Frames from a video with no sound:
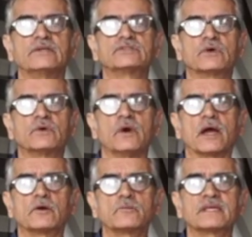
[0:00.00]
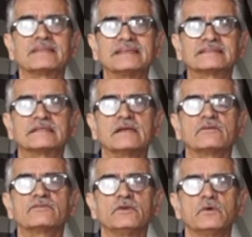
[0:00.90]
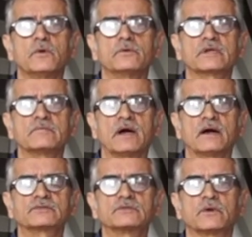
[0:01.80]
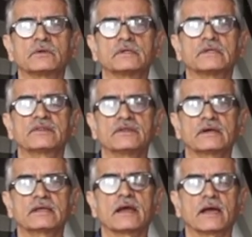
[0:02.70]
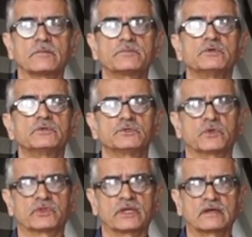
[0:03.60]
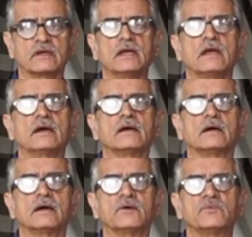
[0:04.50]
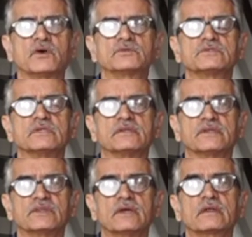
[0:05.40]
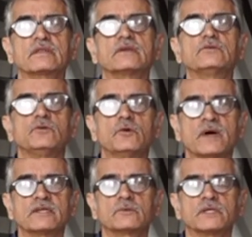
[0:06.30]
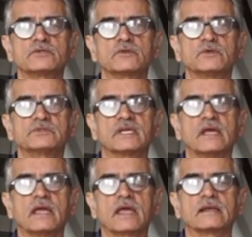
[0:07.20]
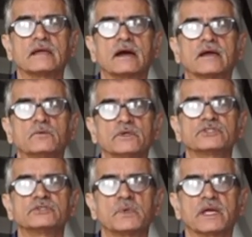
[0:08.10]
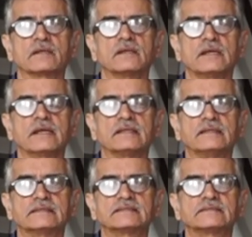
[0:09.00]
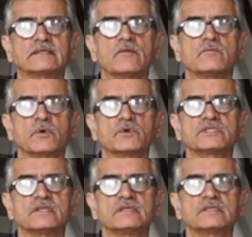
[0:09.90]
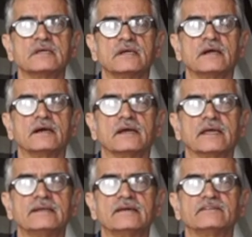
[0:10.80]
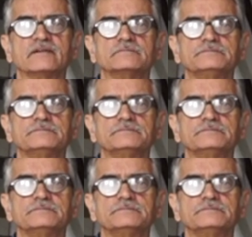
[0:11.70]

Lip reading: So I hope that these few remarks on theory help you to think about the theory that you might want to use, and I wish you well in this important endeavor.